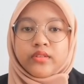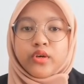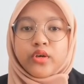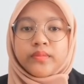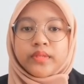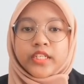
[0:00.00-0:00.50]

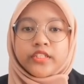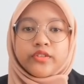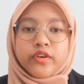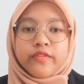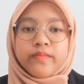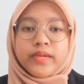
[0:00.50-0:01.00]
home range
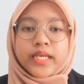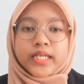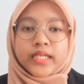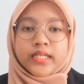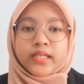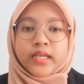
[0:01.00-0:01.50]
of bear
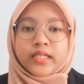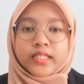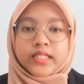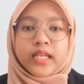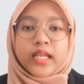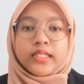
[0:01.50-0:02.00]
Korean
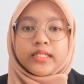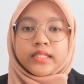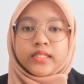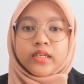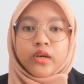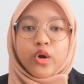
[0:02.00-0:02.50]
is
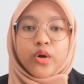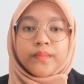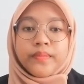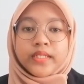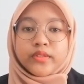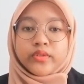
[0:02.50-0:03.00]
larger
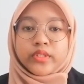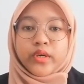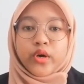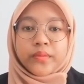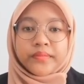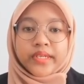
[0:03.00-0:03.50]
compared to the
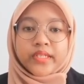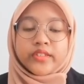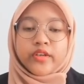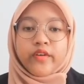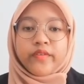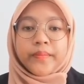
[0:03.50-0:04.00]
home range
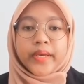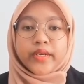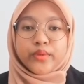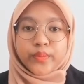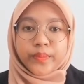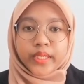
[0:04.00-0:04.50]
of bear
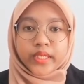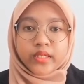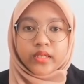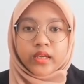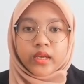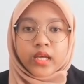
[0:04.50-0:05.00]
Gube.
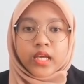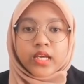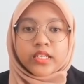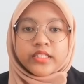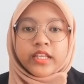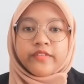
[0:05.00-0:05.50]

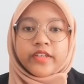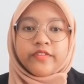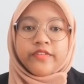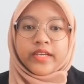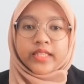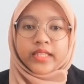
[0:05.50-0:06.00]
Several
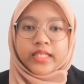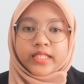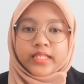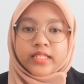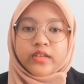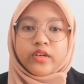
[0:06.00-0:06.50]

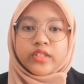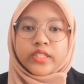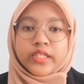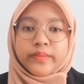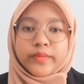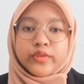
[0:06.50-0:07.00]
factors
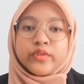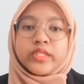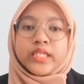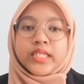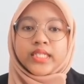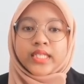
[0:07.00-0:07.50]
contribute to
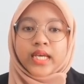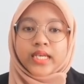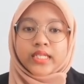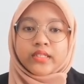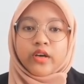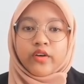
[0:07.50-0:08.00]
the
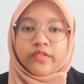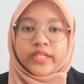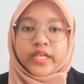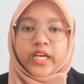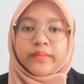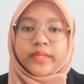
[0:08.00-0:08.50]
size of the
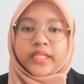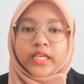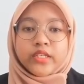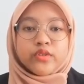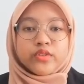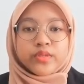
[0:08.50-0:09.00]
habitat
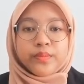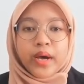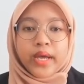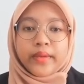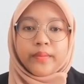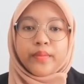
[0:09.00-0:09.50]
used
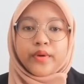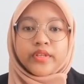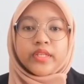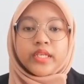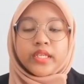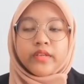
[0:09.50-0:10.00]
by both
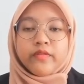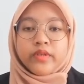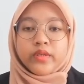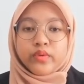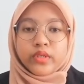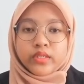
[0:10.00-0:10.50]

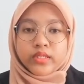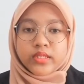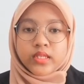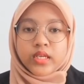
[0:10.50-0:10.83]
individuals.